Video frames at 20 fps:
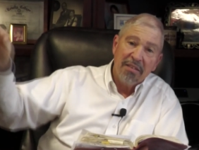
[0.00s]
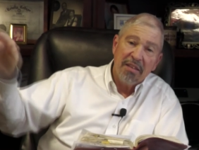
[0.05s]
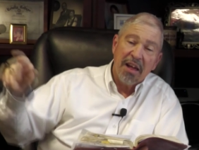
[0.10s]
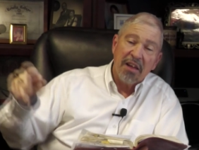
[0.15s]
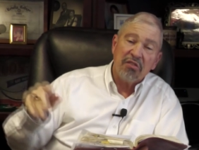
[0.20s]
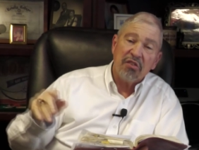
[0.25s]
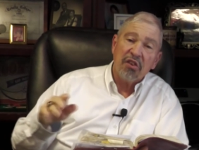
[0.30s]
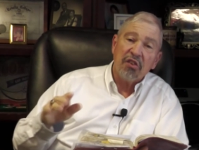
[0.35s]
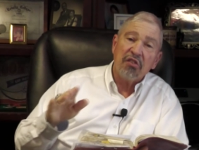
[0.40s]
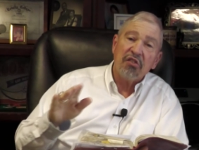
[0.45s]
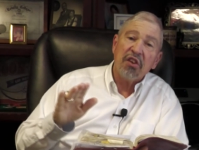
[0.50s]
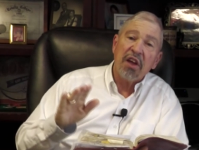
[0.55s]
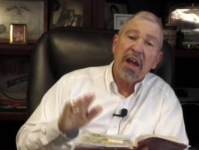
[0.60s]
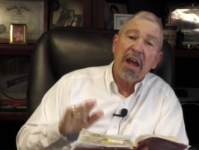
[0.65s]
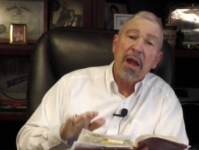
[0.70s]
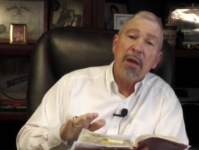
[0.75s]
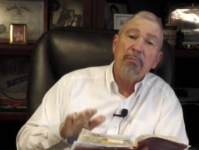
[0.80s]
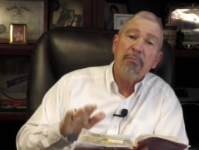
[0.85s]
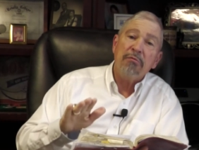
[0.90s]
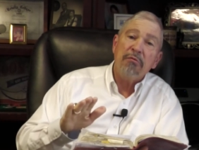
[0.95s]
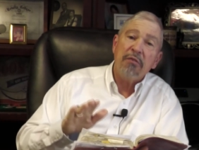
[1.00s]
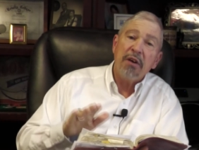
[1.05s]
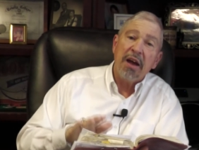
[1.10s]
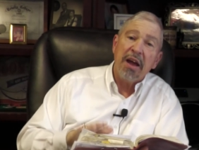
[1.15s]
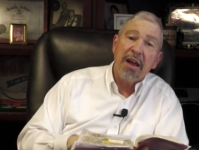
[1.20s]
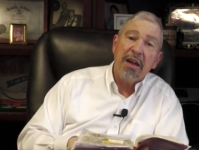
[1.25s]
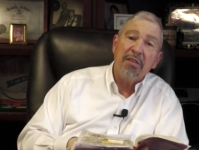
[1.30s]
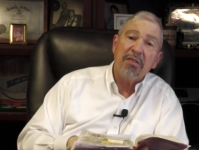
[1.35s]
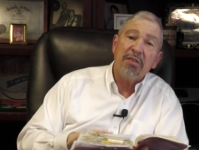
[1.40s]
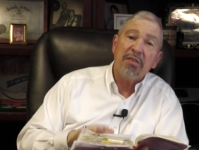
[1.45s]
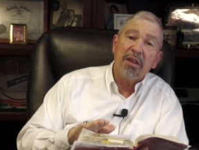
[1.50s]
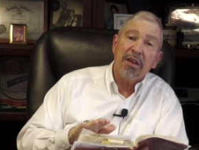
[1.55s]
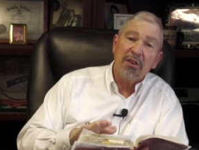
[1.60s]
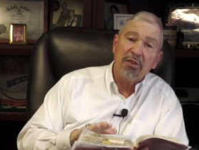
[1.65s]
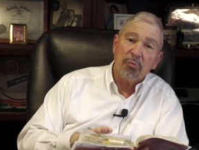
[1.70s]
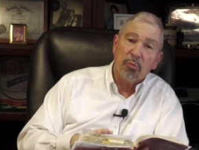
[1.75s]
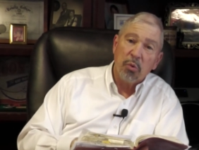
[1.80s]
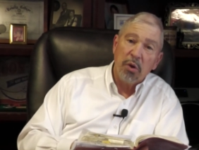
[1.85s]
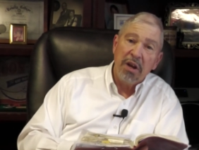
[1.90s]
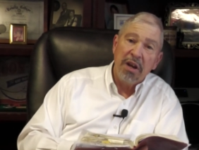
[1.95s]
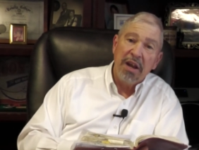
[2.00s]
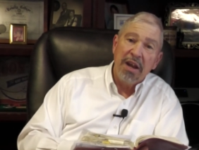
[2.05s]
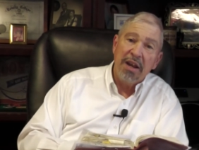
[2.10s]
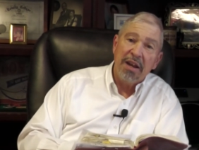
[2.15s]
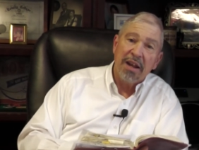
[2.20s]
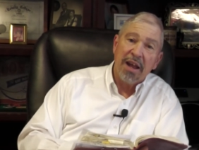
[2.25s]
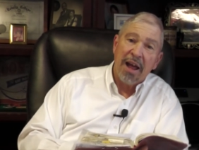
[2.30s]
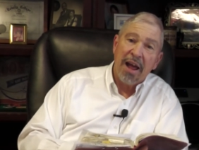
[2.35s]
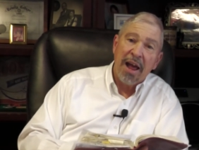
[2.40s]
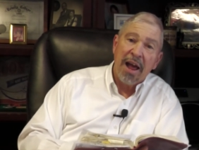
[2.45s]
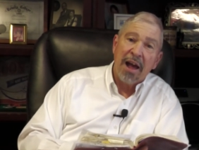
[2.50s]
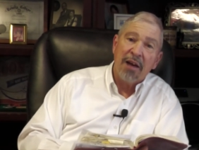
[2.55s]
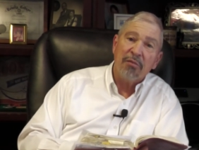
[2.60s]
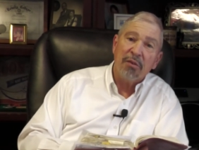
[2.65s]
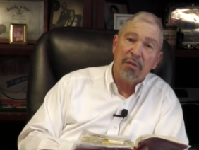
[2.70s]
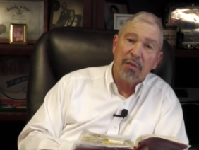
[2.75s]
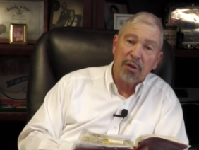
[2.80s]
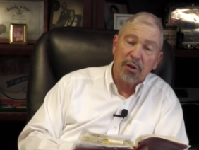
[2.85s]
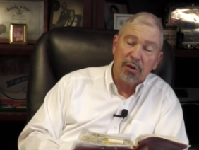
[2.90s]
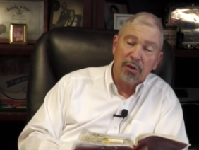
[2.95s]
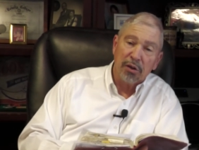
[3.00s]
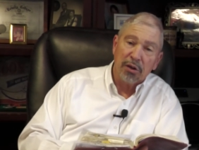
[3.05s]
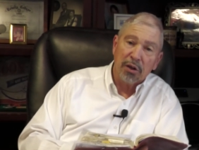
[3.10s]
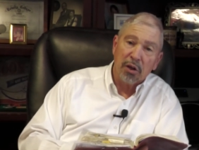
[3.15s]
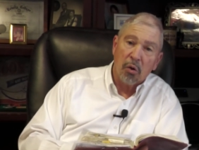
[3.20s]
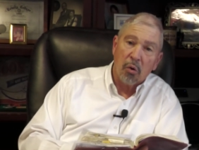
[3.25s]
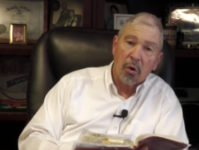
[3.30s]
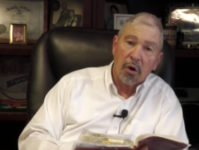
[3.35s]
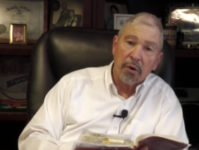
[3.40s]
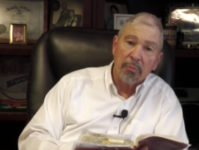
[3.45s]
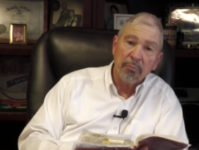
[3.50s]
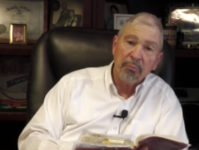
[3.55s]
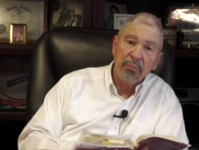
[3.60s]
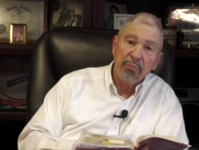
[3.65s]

That's the same faith that we need to have in the good Lord.